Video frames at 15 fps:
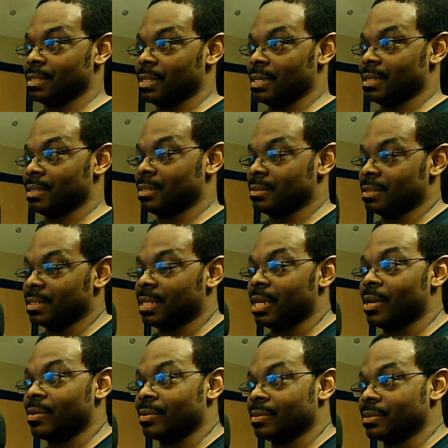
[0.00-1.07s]
the
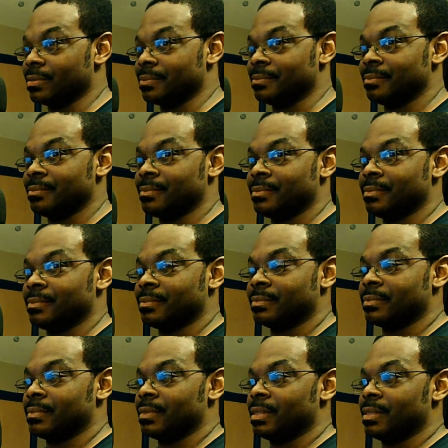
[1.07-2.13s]
character,
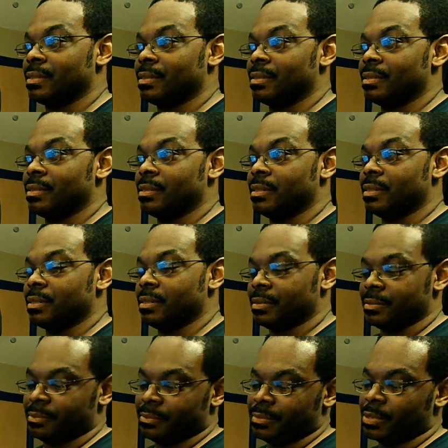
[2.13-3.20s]

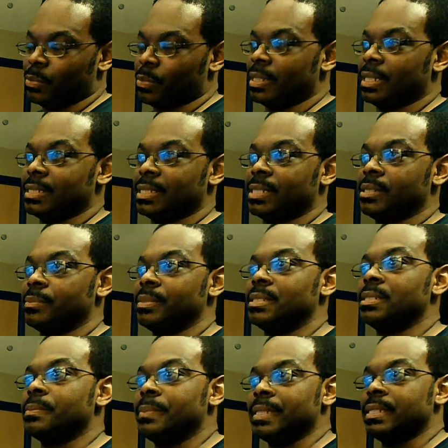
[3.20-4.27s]
the way they seem to be
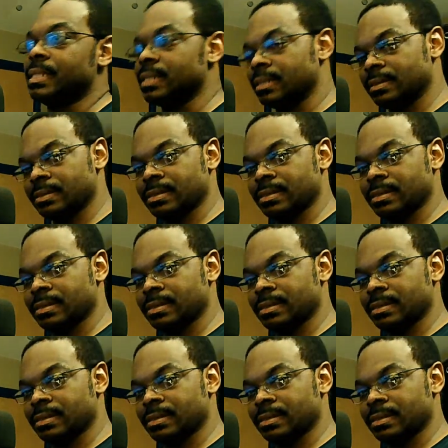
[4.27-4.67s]
speaking,